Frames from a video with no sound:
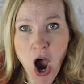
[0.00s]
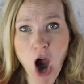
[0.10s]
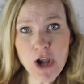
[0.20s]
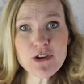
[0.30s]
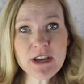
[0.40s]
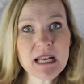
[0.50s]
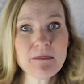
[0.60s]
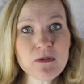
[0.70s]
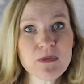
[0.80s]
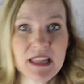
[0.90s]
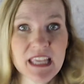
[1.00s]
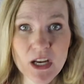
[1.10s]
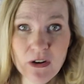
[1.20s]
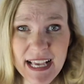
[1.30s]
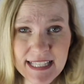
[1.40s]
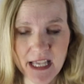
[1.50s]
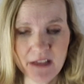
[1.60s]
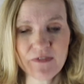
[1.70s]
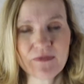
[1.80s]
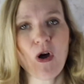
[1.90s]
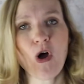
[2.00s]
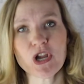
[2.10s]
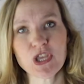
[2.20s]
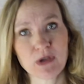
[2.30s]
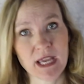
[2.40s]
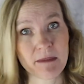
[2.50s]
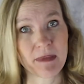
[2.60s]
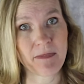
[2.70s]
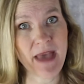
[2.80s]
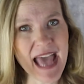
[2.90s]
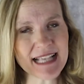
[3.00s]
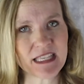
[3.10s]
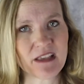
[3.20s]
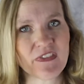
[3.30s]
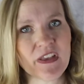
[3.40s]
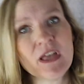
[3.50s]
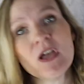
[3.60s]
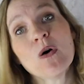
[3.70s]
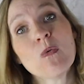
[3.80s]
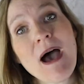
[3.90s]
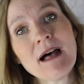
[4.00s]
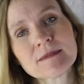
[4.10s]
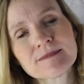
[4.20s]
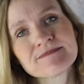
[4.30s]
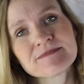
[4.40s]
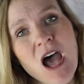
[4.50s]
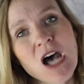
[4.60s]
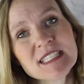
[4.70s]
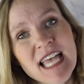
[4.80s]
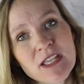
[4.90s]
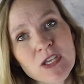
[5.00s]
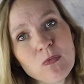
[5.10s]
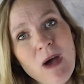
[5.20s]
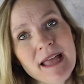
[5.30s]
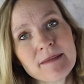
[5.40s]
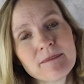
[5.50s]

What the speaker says: Are you going to be really aggressive or are you going to be passive? Well, I'll tell you what,